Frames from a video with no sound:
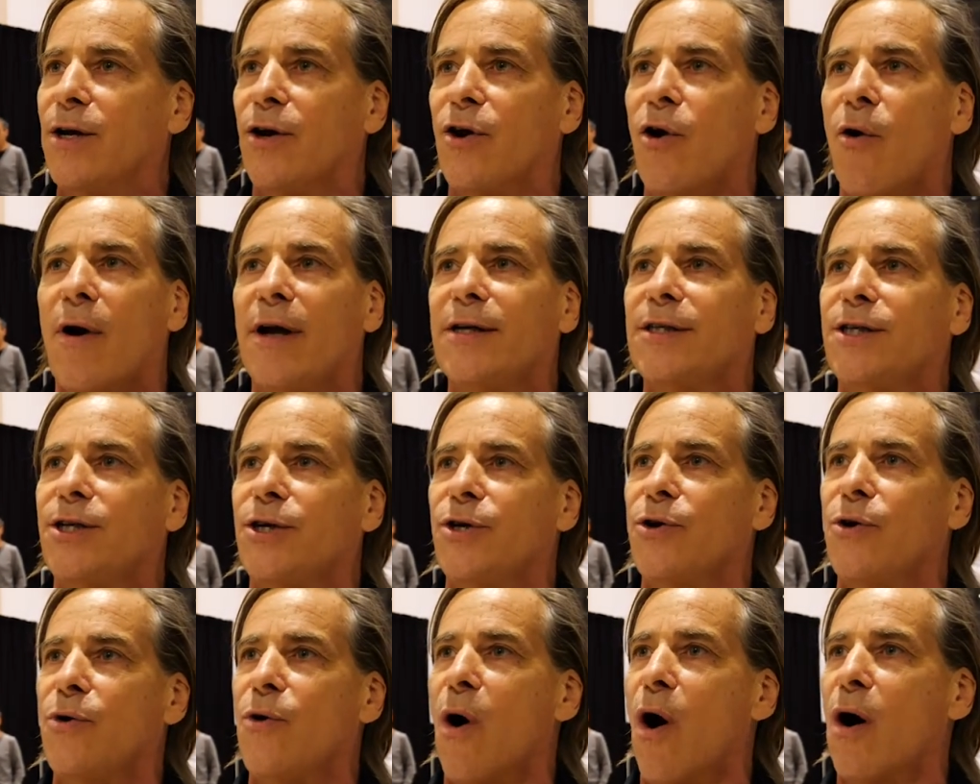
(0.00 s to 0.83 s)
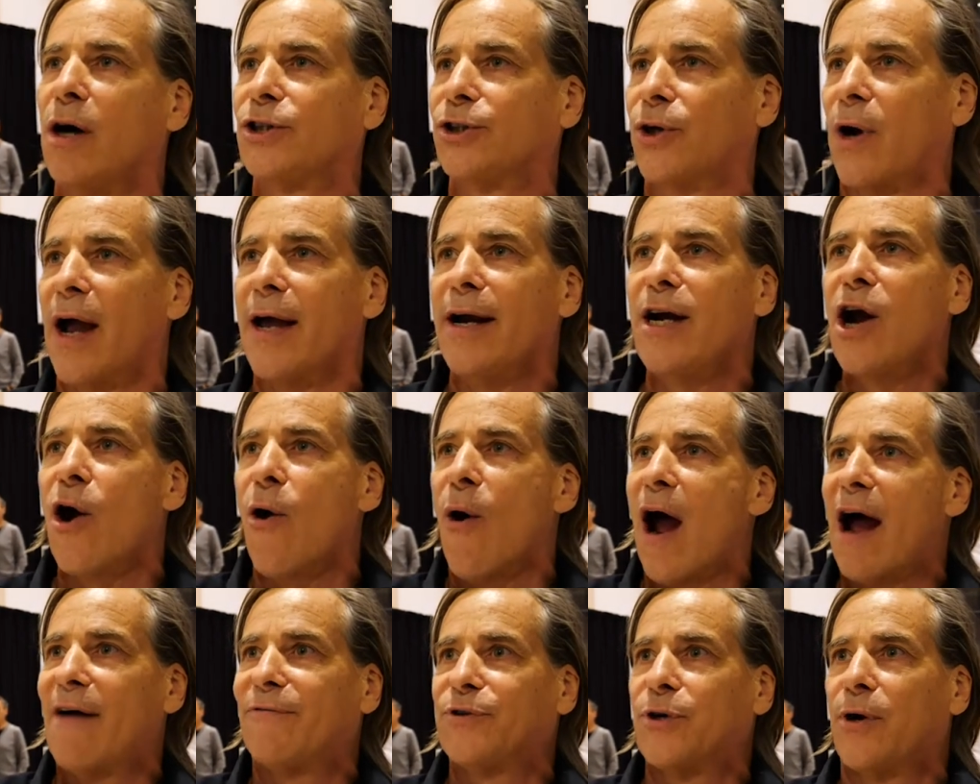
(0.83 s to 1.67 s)
You're going to try to
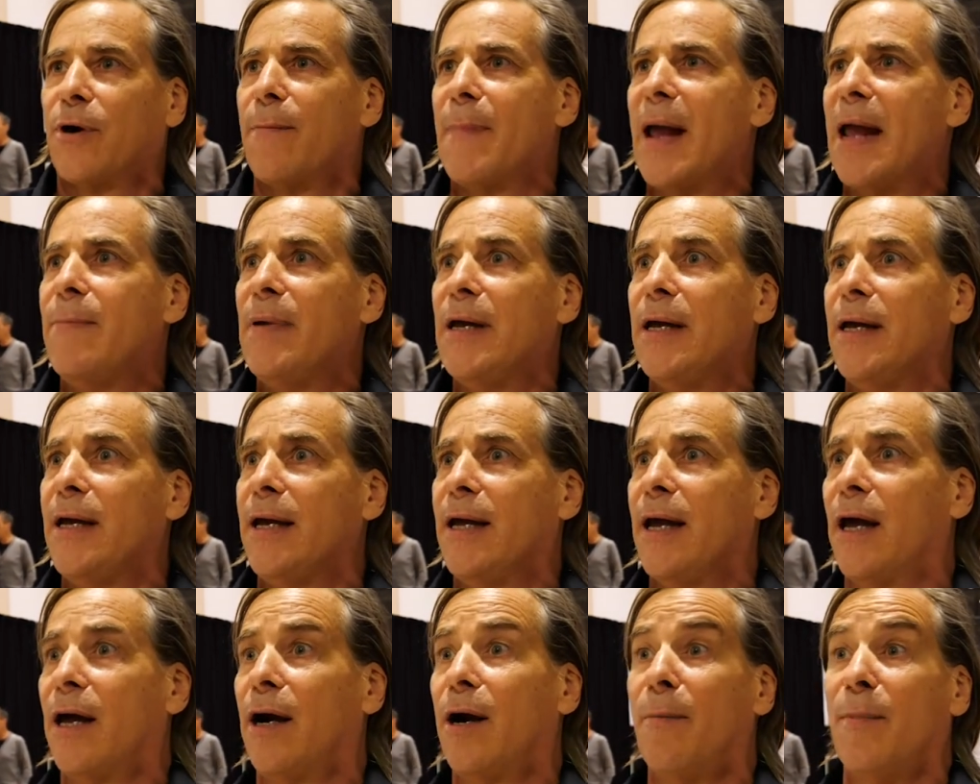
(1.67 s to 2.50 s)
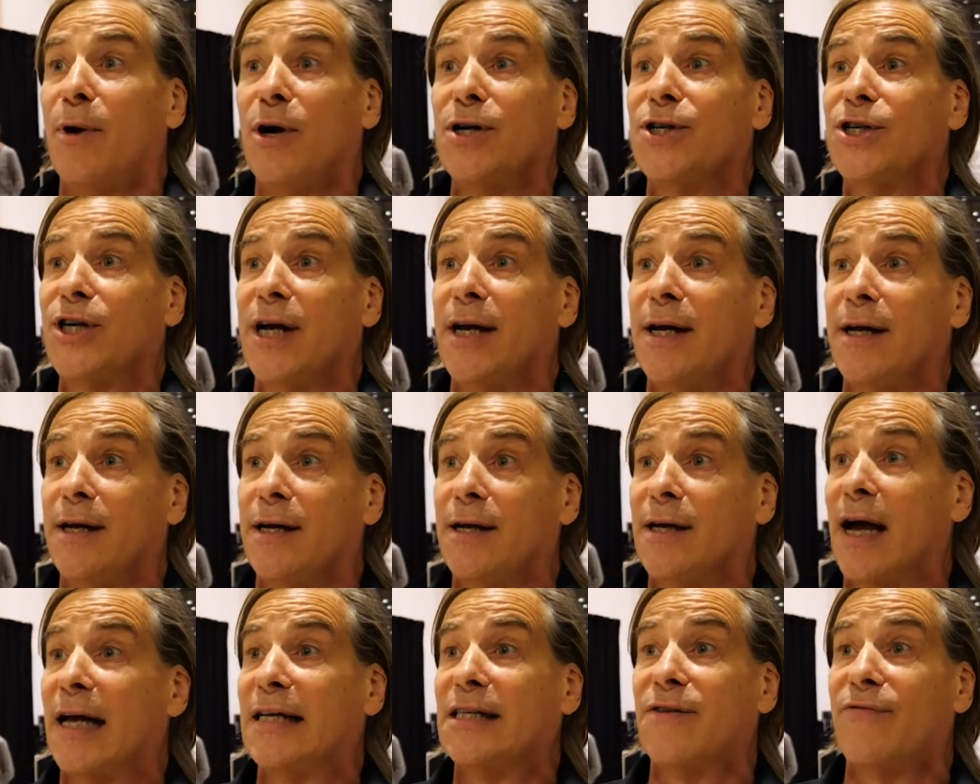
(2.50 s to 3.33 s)
go after maybe
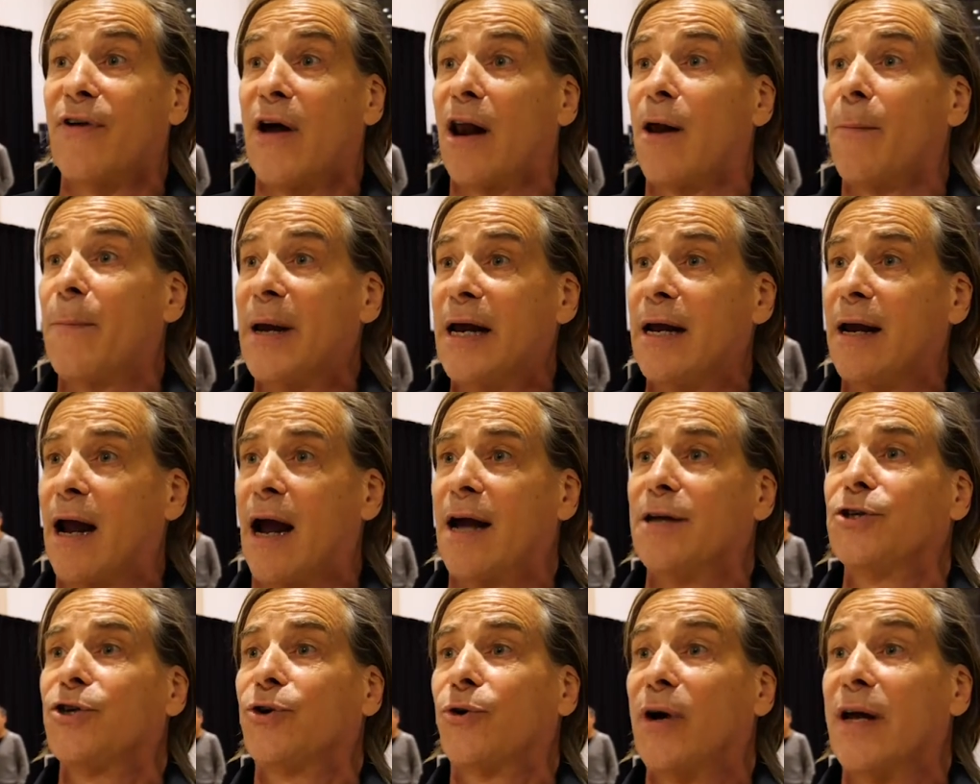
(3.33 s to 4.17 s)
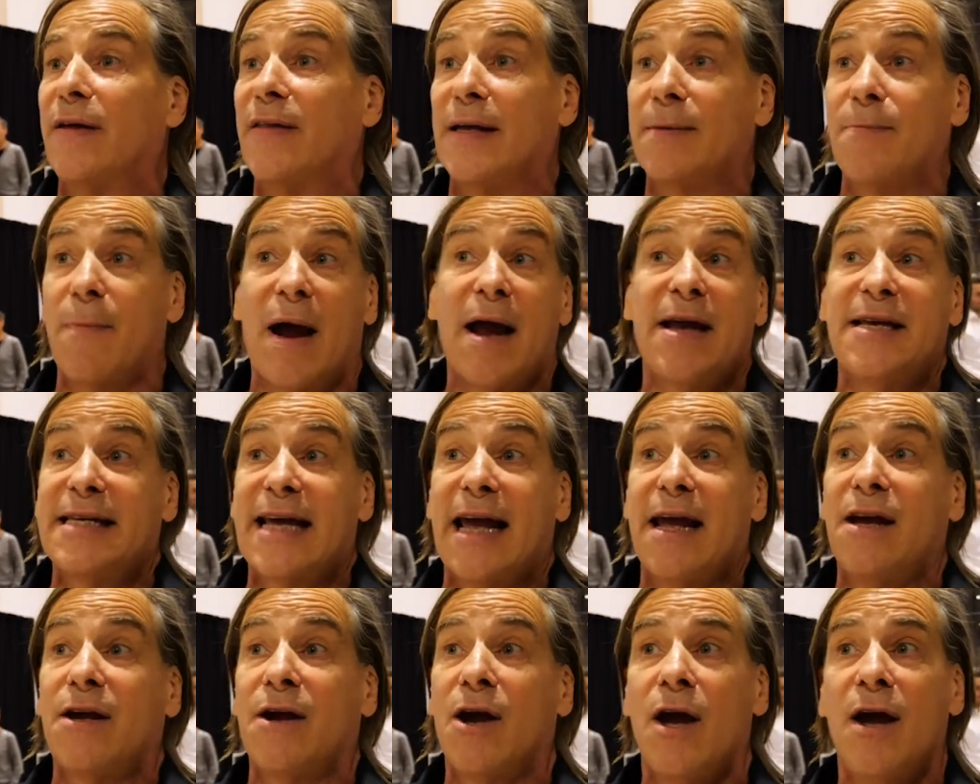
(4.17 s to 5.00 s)
a developing country that might
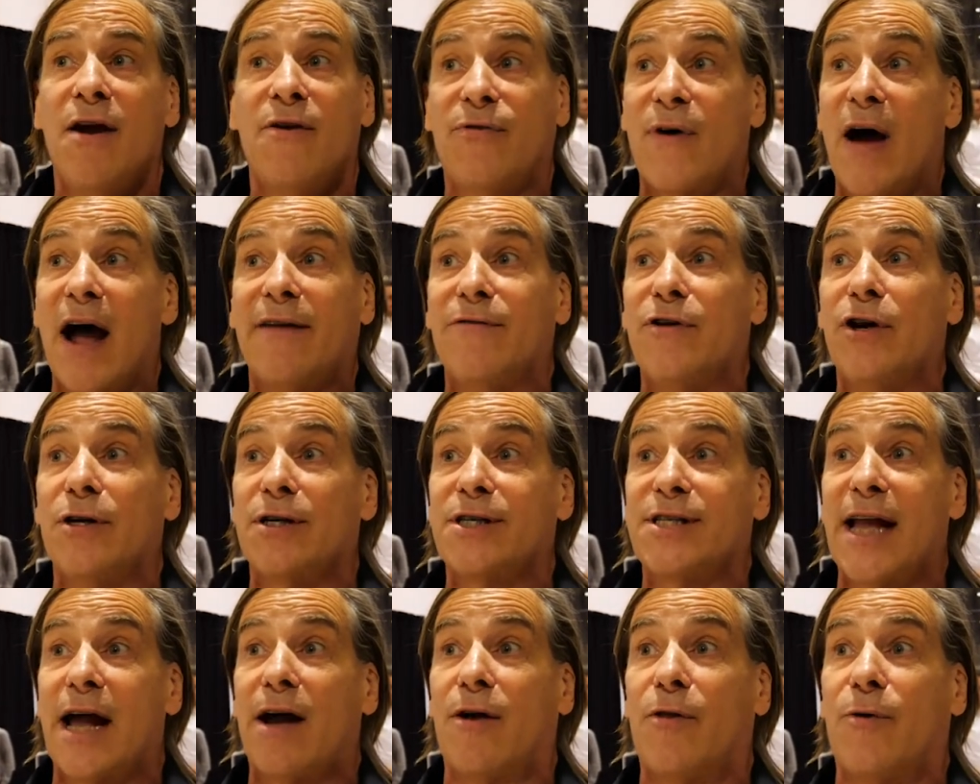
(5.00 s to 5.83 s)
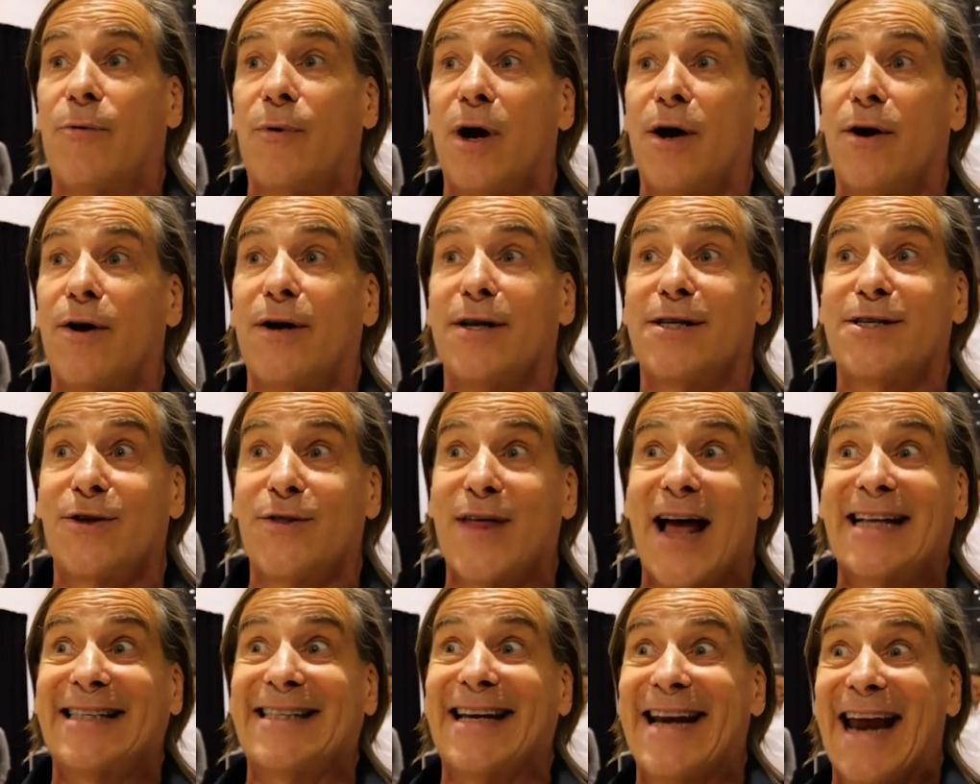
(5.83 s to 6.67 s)
take 5 years down the road, and so
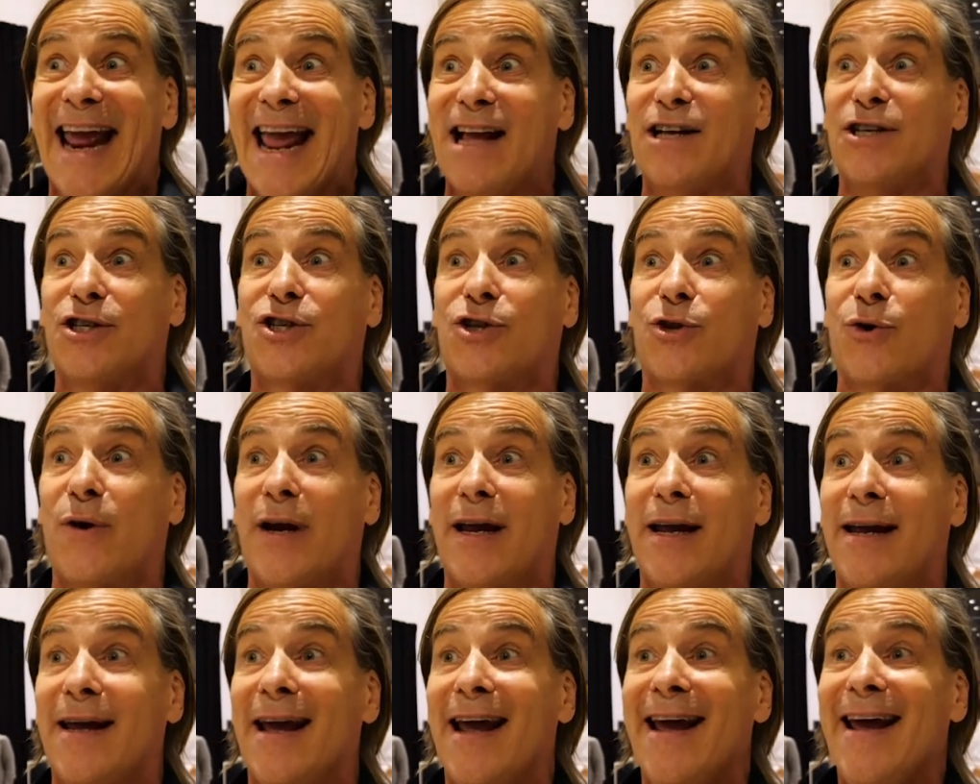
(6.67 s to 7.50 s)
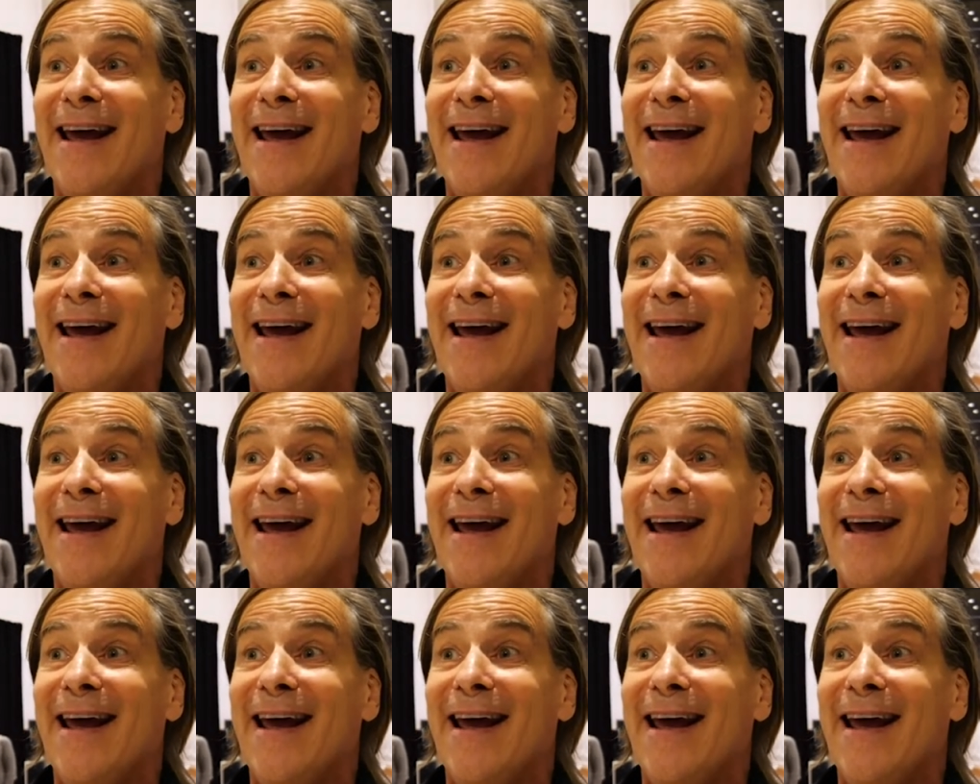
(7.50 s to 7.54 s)
that's an H3.